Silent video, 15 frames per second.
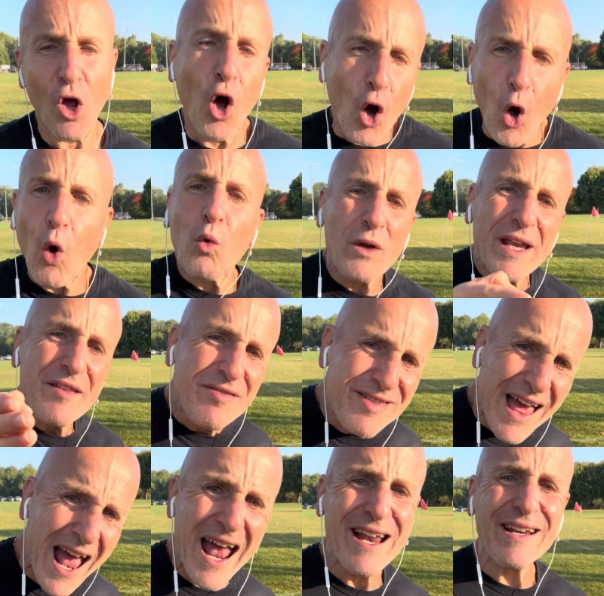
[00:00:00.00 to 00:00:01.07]
Only
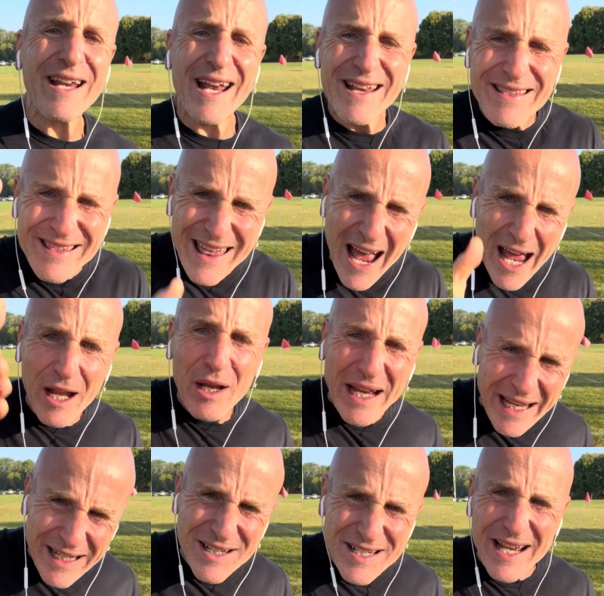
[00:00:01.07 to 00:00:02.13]
then, in
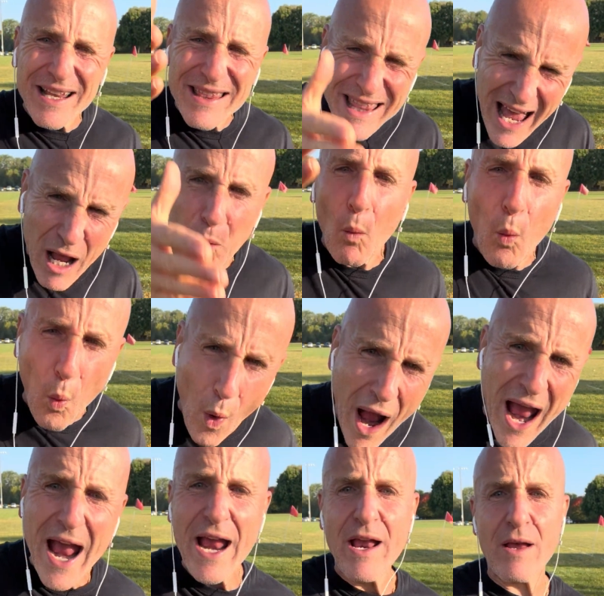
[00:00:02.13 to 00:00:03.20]
that
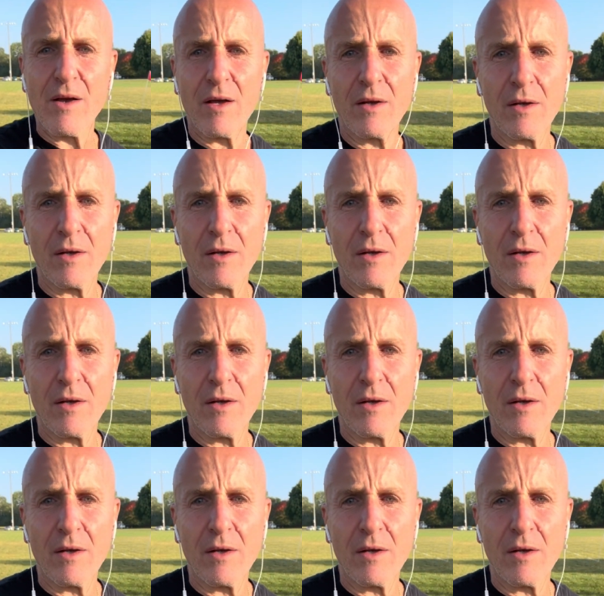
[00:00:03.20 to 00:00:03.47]
way,